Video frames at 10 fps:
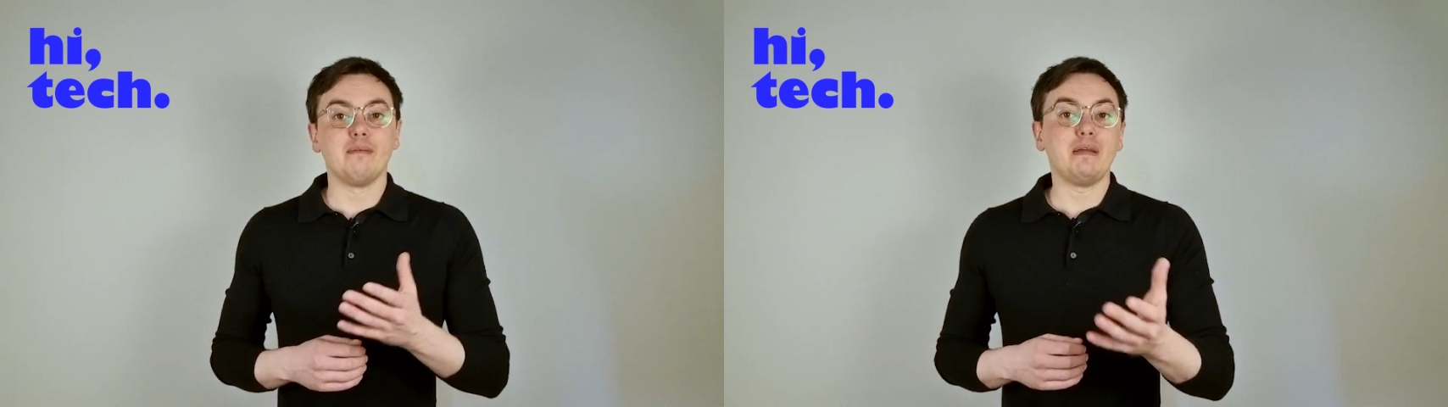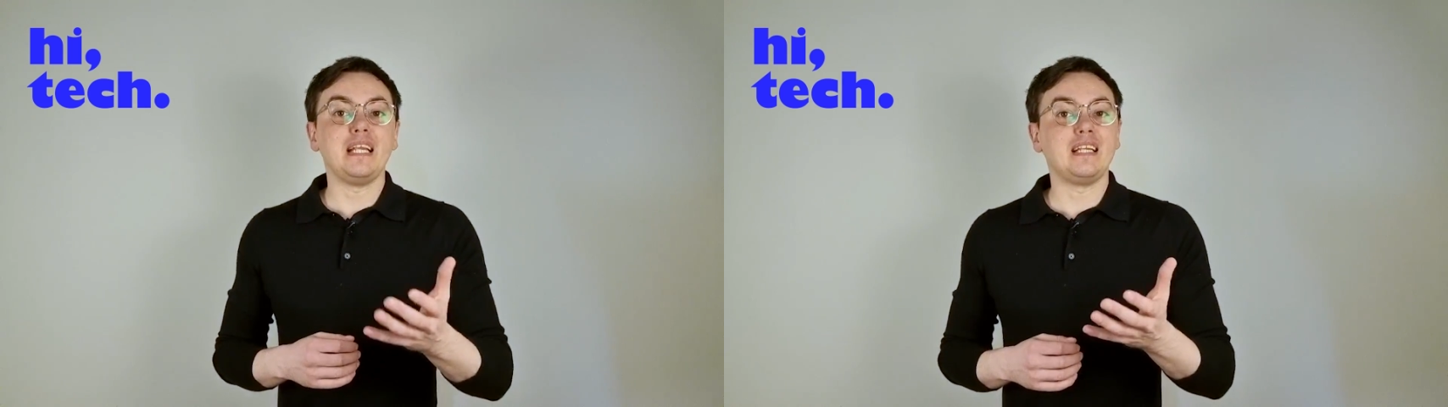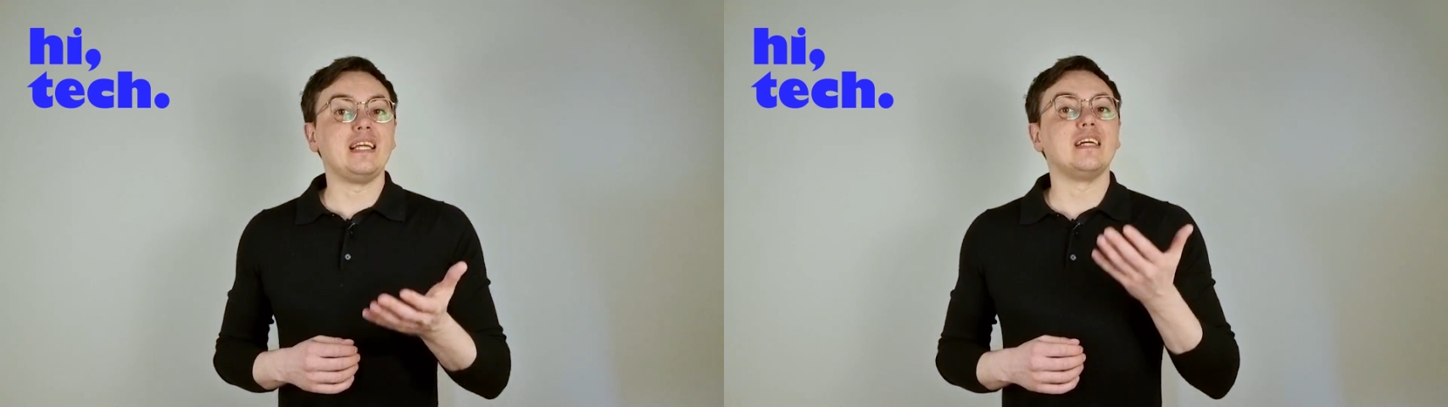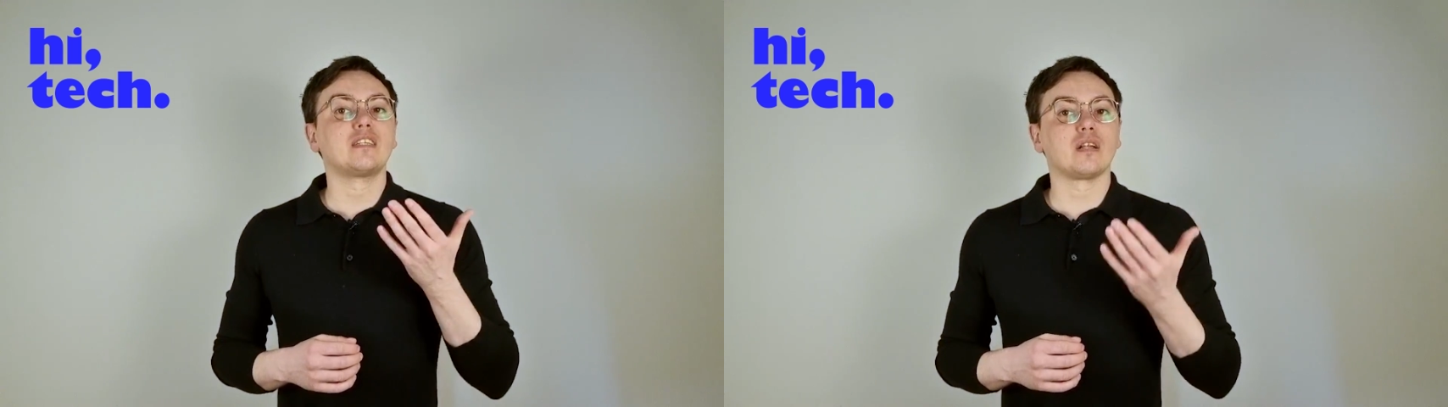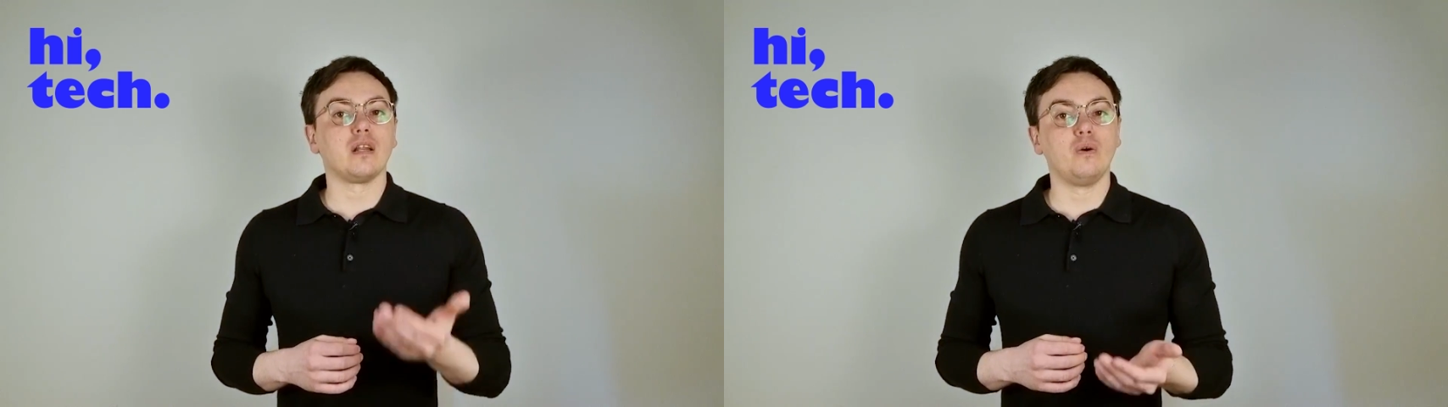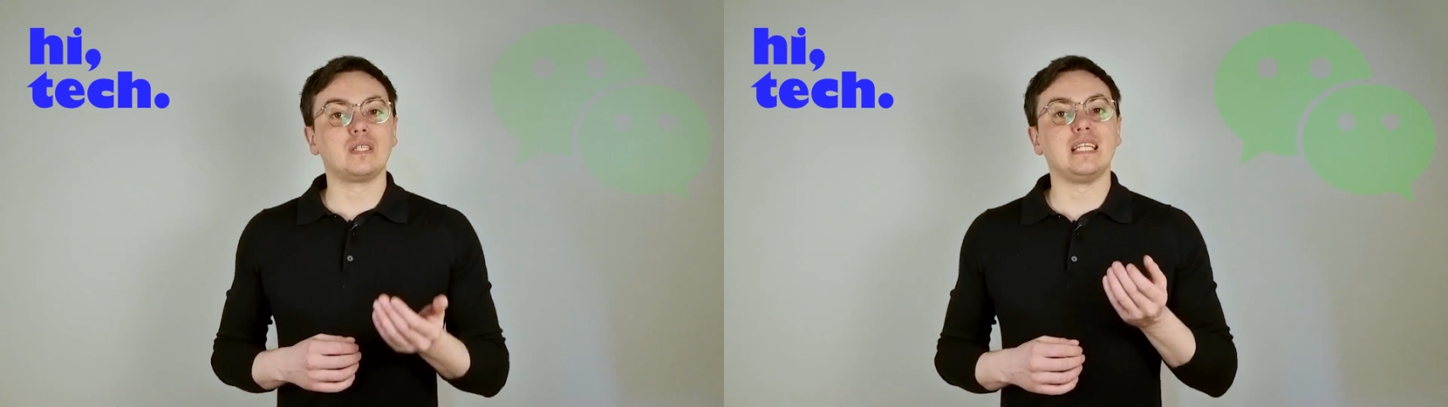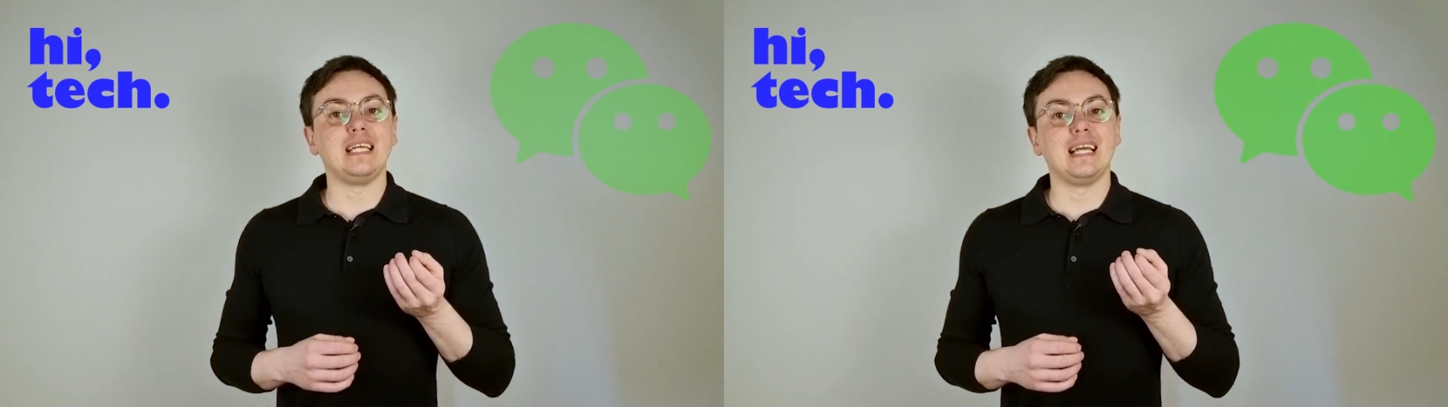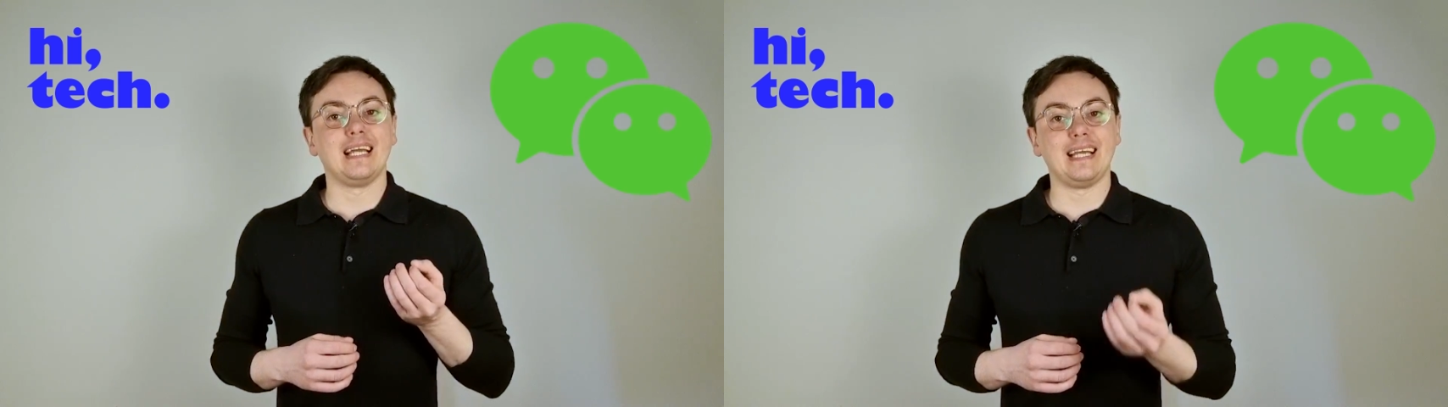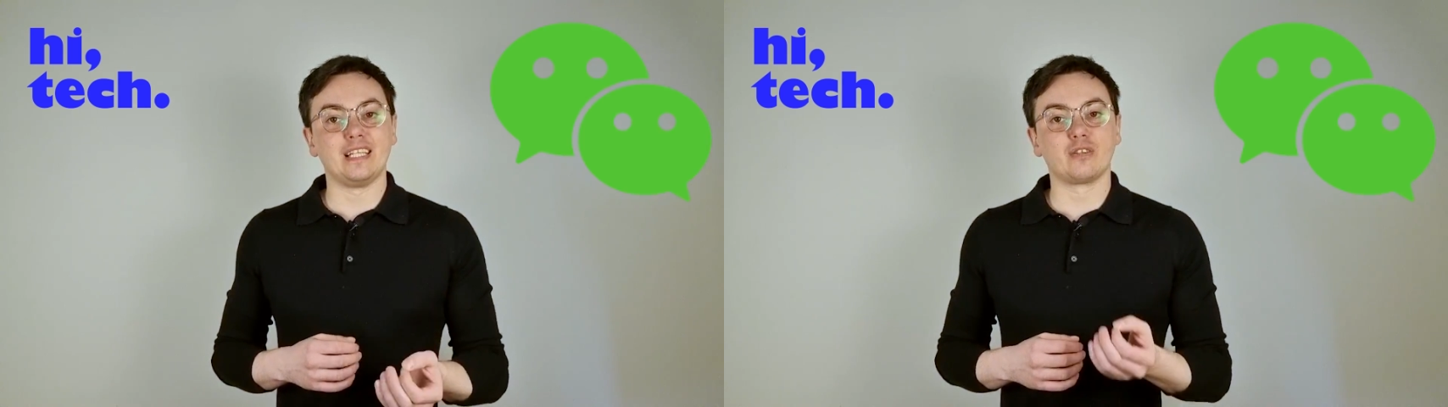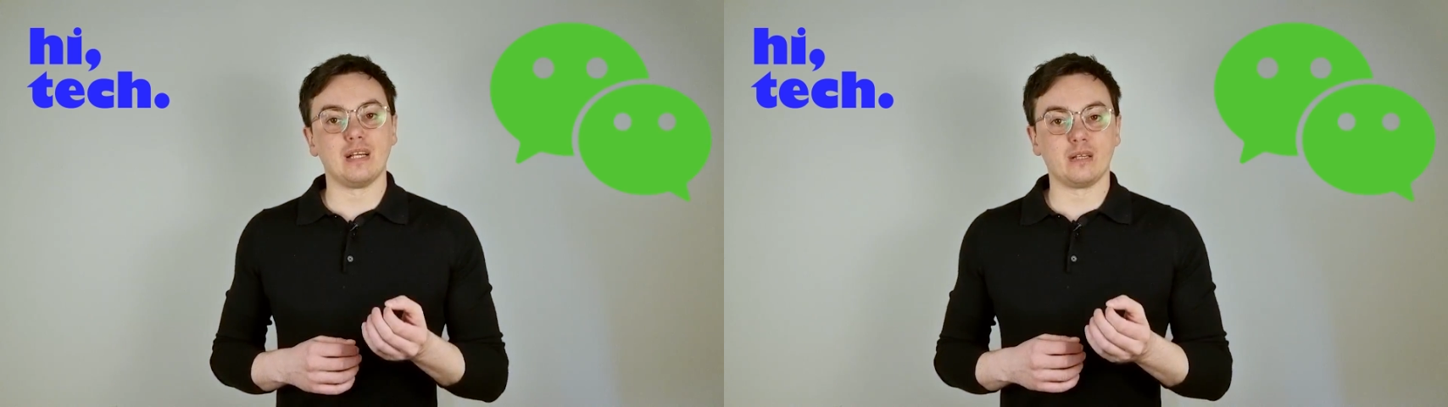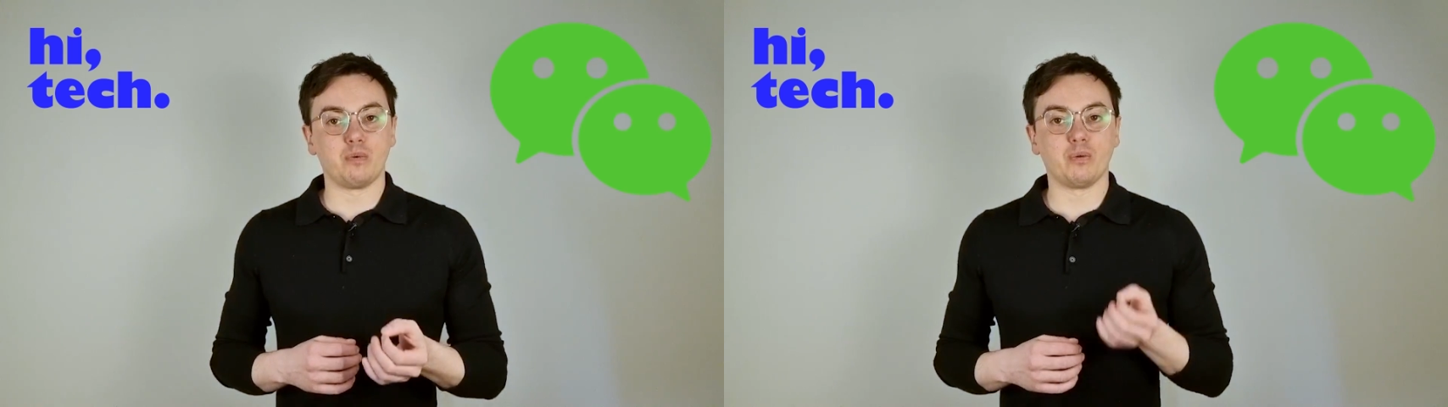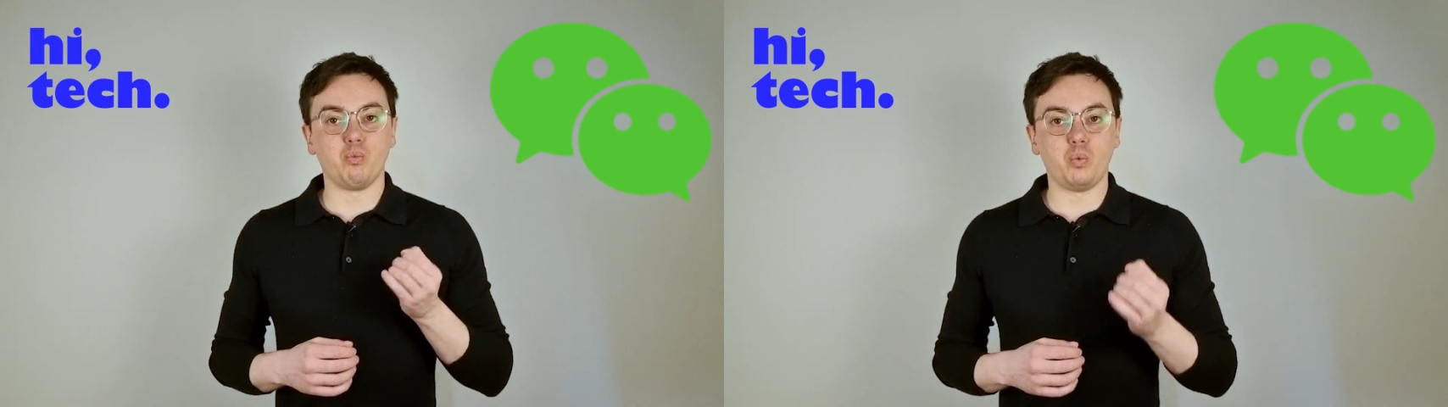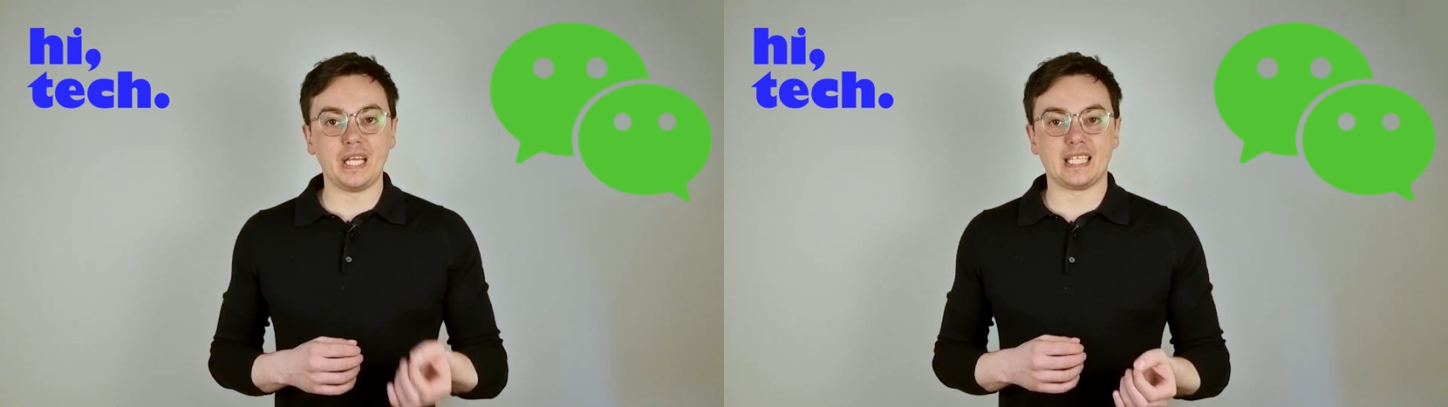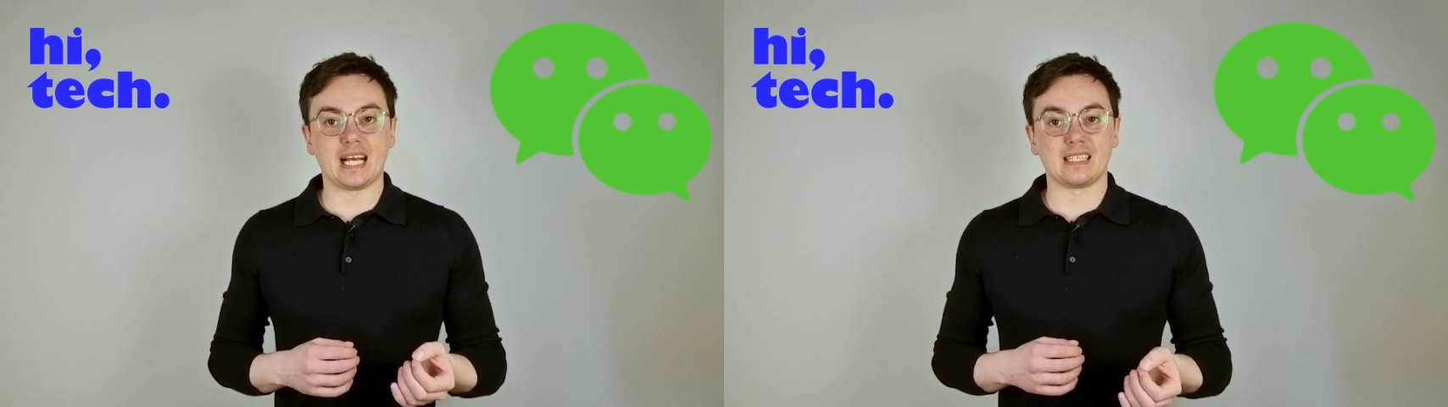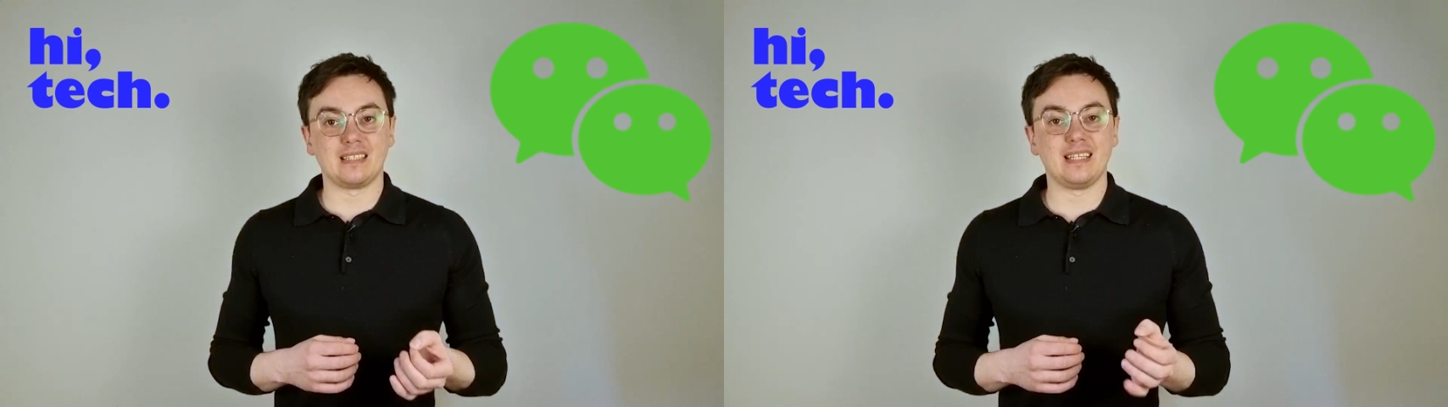PDD is closely integrated with WeChat,